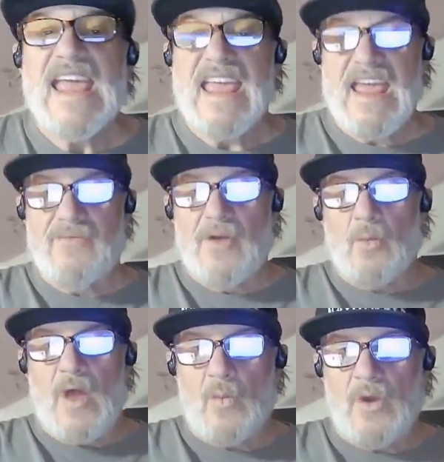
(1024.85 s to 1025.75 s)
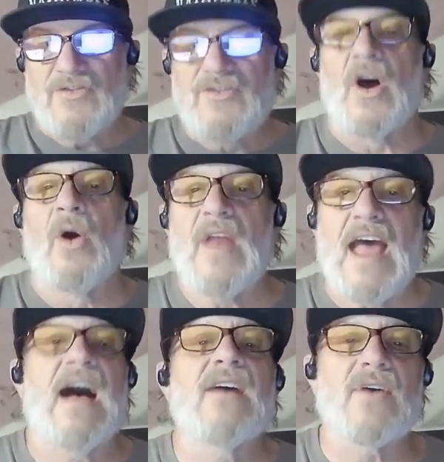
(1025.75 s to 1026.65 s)
Even when we don't
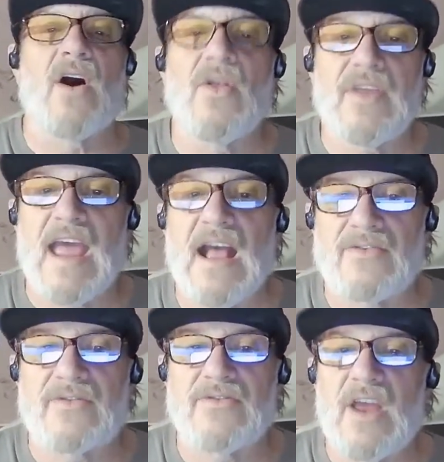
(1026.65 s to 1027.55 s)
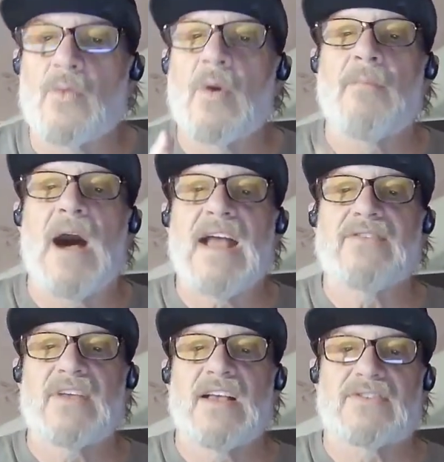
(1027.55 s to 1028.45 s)
have all the answers, it
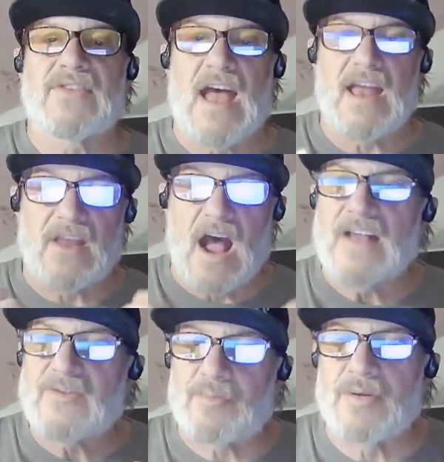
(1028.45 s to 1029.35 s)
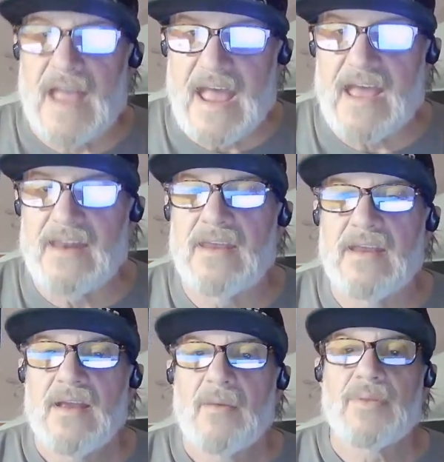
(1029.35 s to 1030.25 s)
reminds us that God's plan
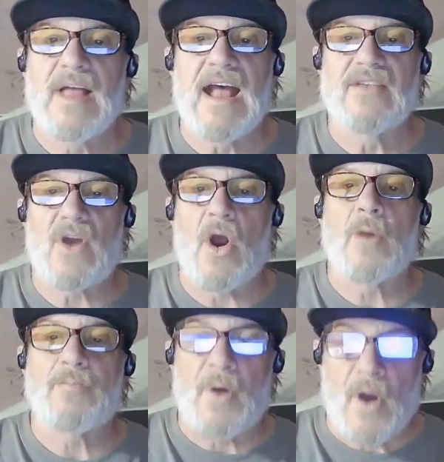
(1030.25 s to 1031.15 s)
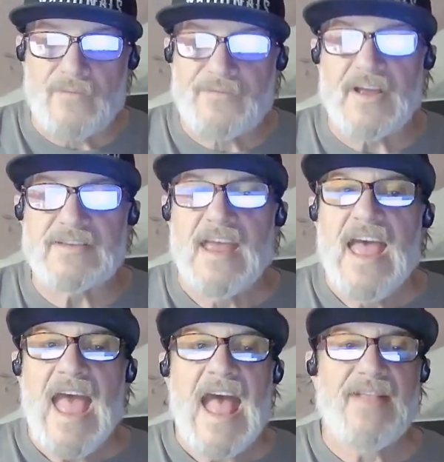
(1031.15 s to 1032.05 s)
plans are perfect
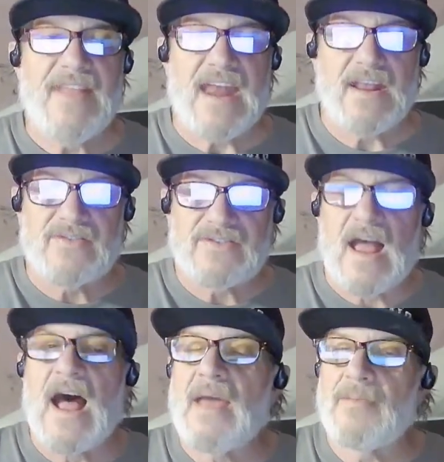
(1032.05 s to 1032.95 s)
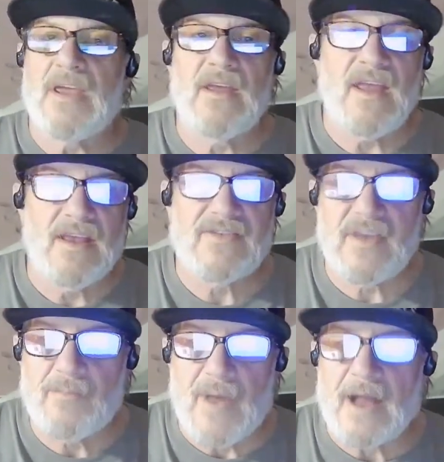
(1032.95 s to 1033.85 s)
and that his timing is
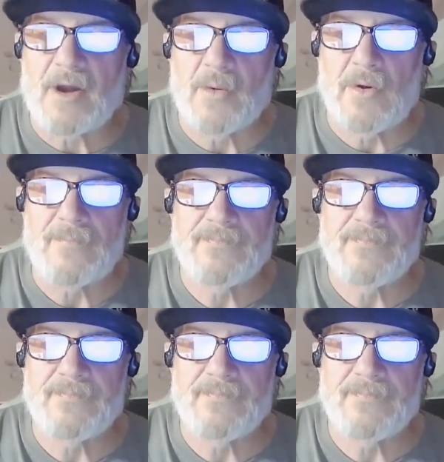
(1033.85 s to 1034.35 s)
impeccable.